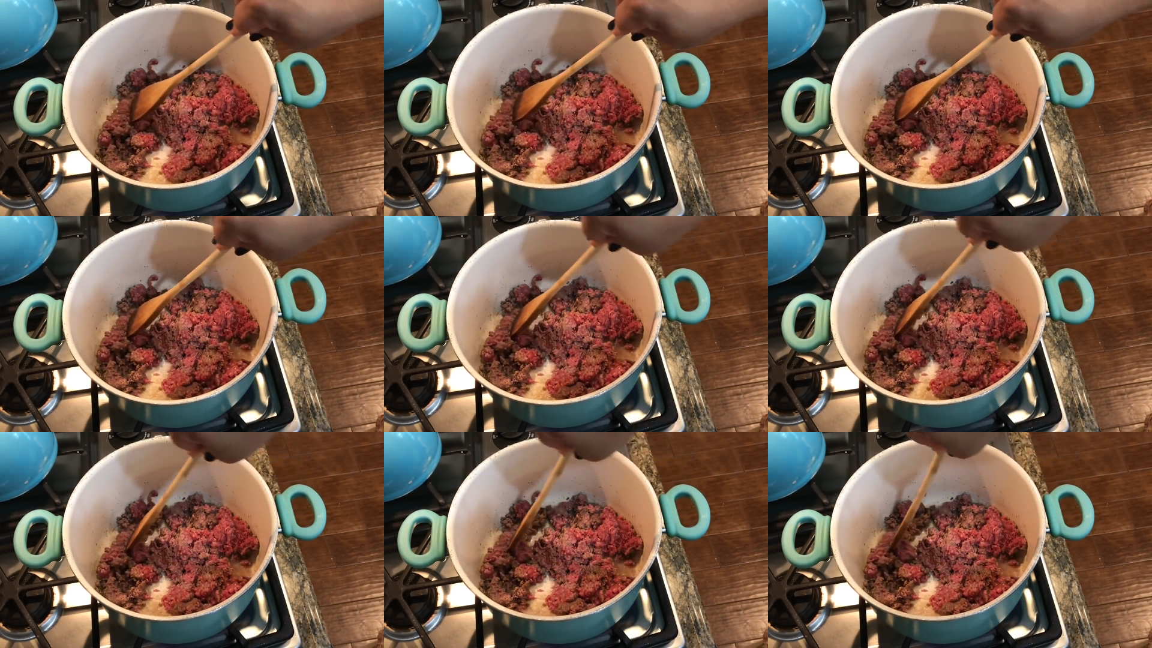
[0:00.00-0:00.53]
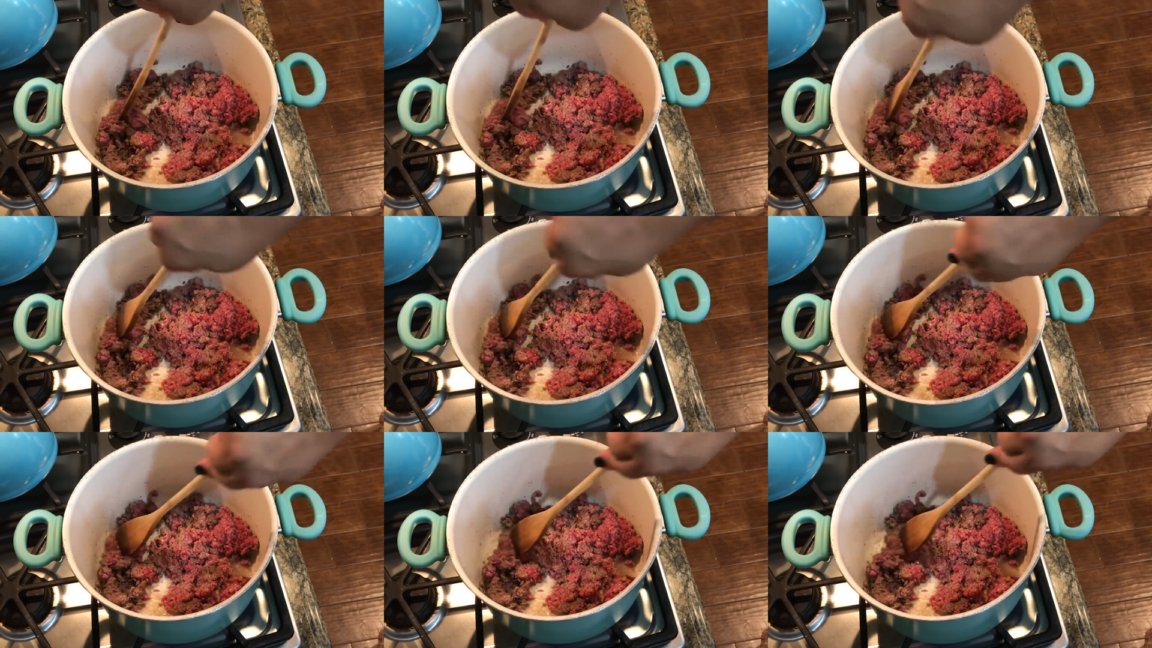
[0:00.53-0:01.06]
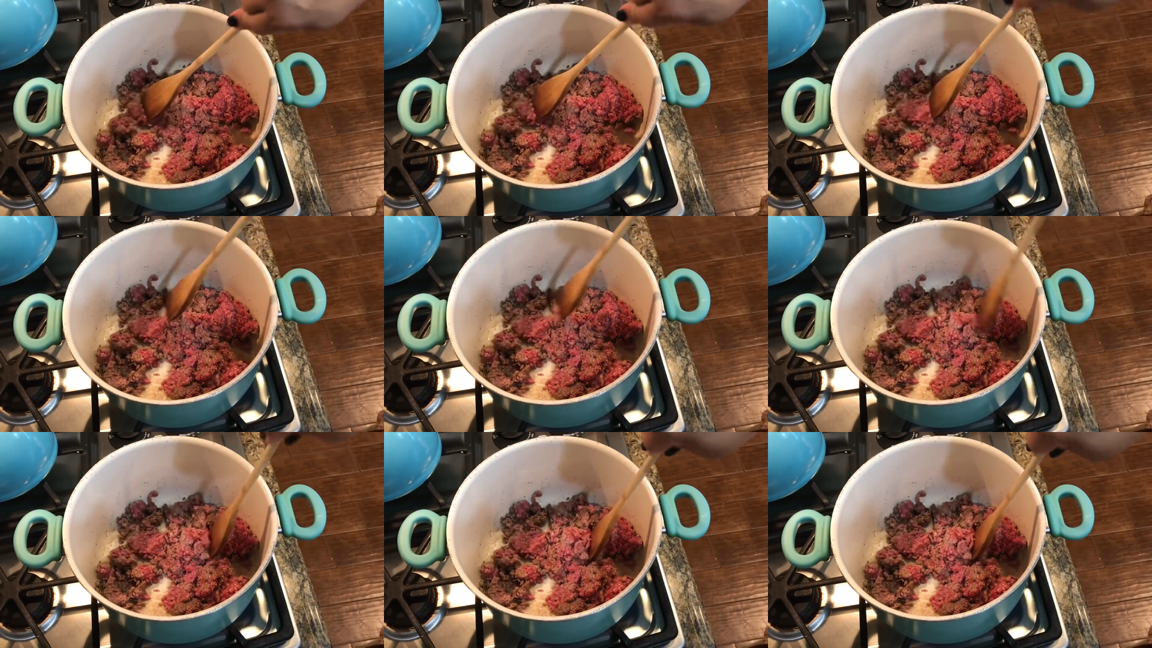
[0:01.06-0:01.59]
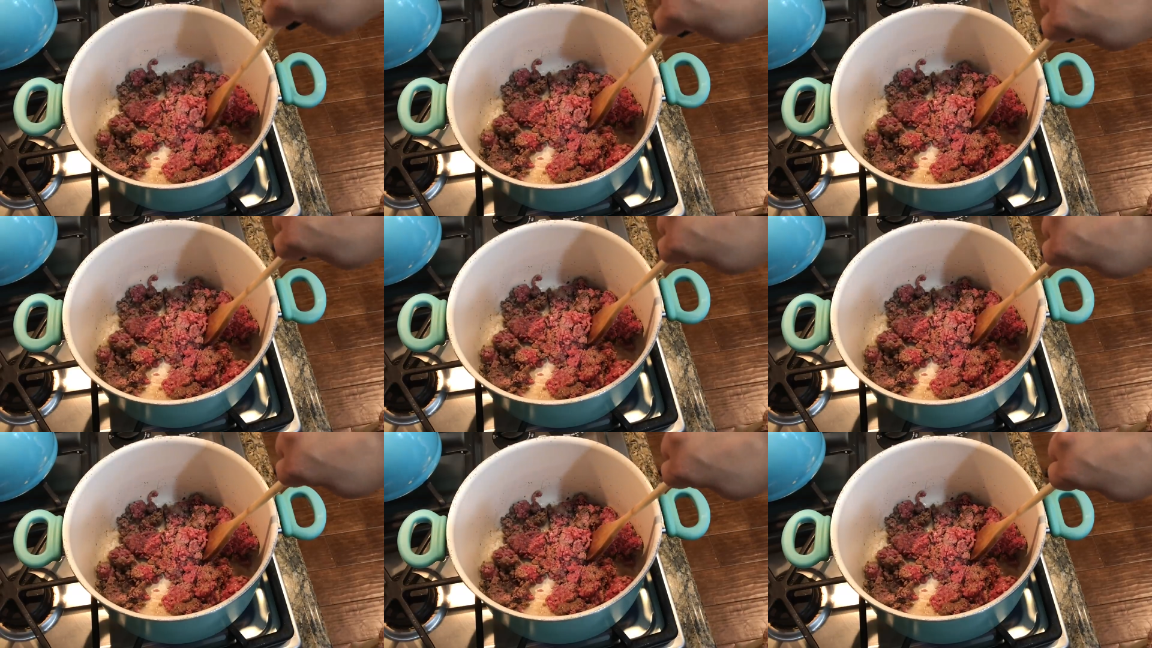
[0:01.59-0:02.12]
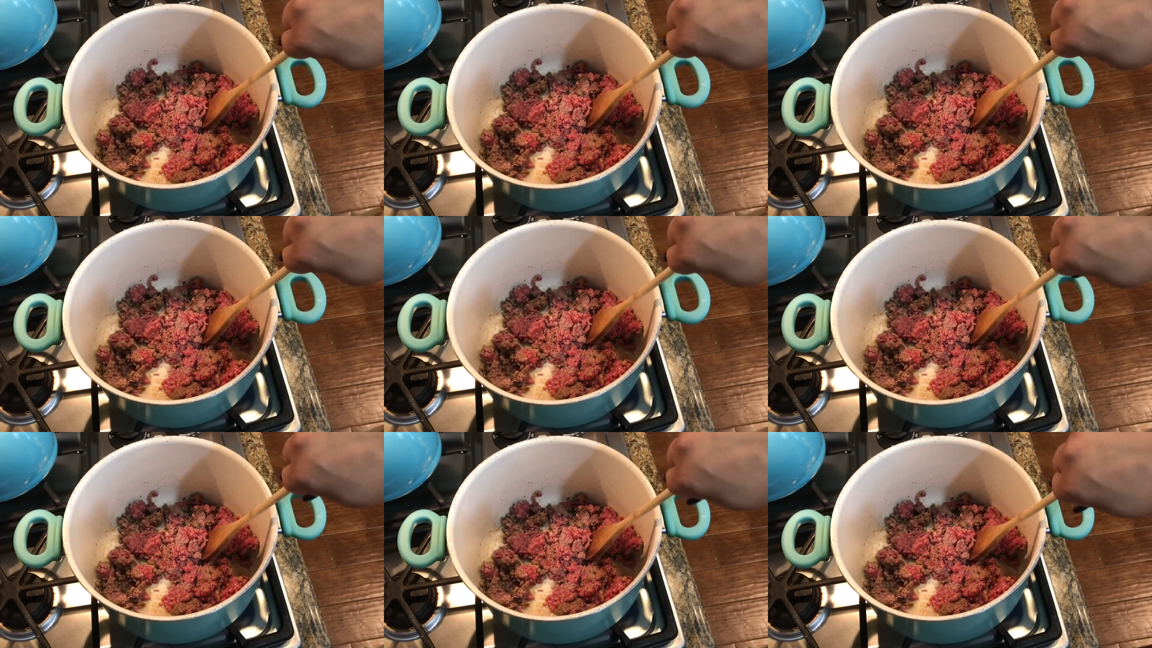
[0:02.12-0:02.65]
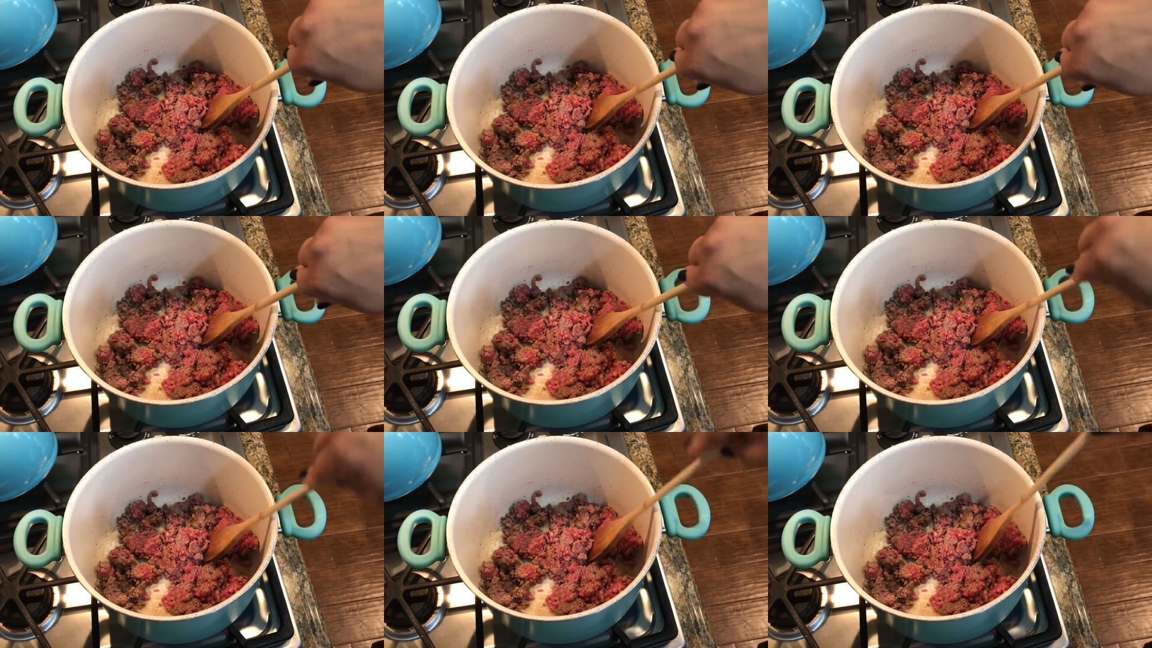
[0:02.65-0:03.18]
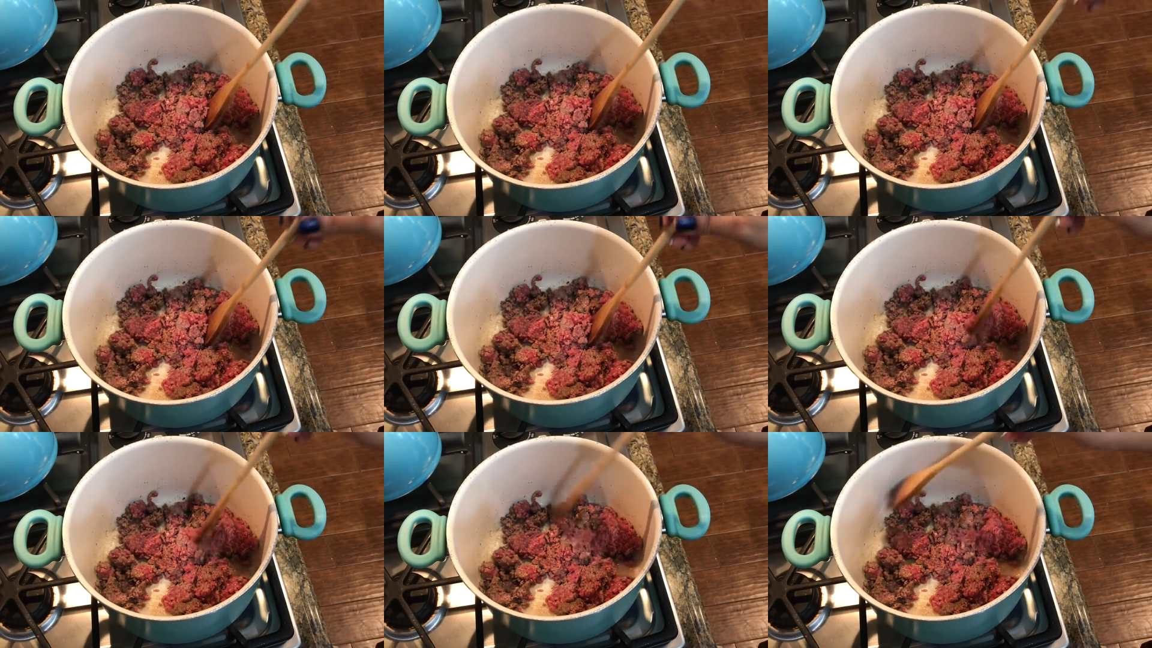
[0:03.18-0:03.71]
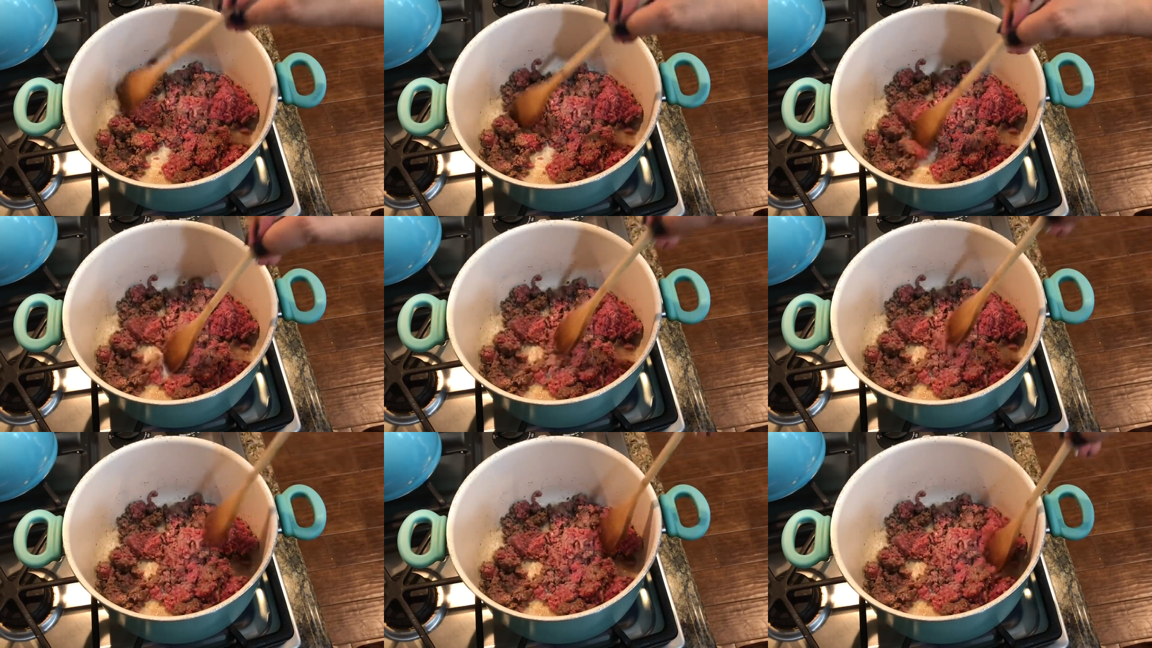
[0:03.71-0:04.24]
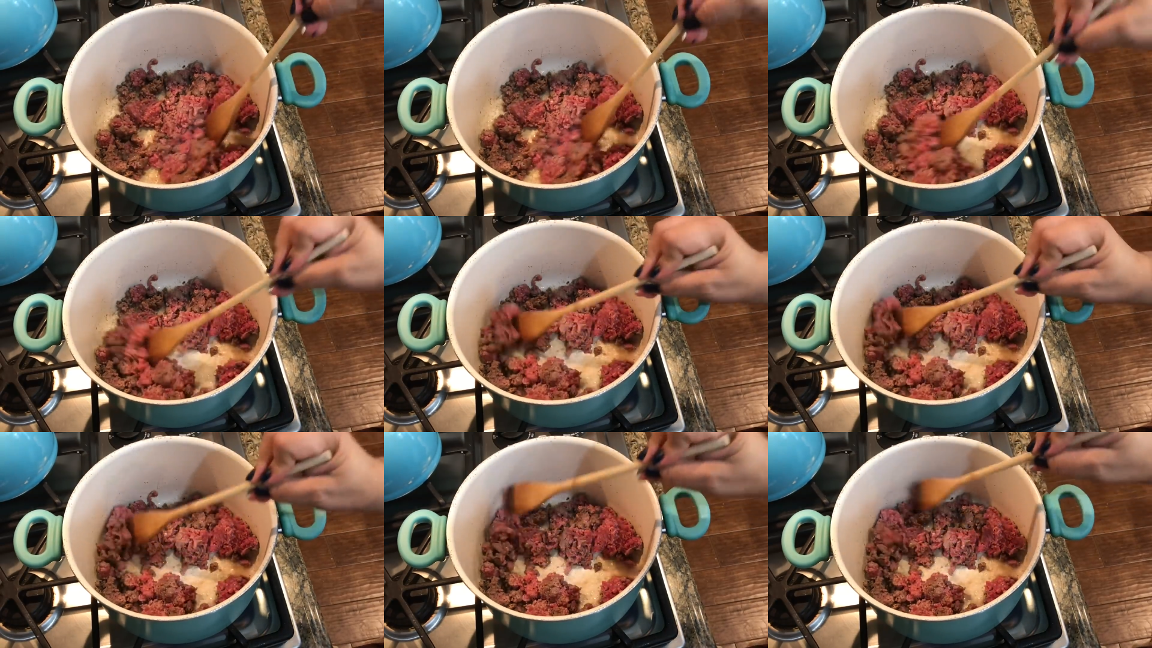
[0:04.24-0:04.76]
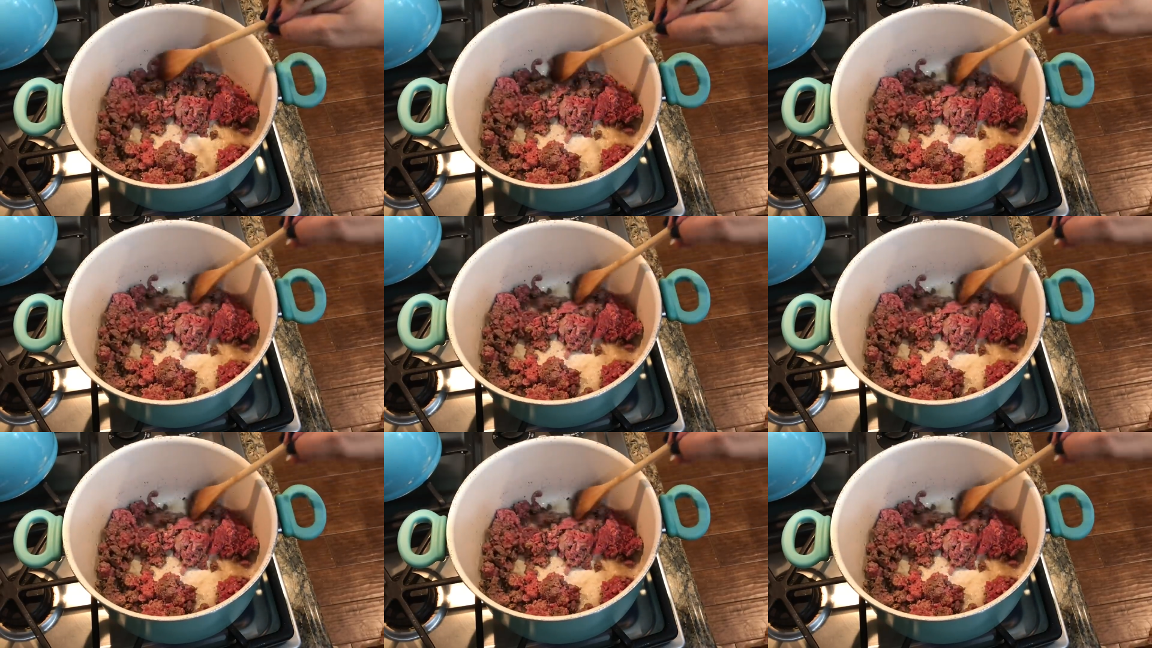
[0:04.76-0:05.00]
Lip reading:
[unreadable: no face in view]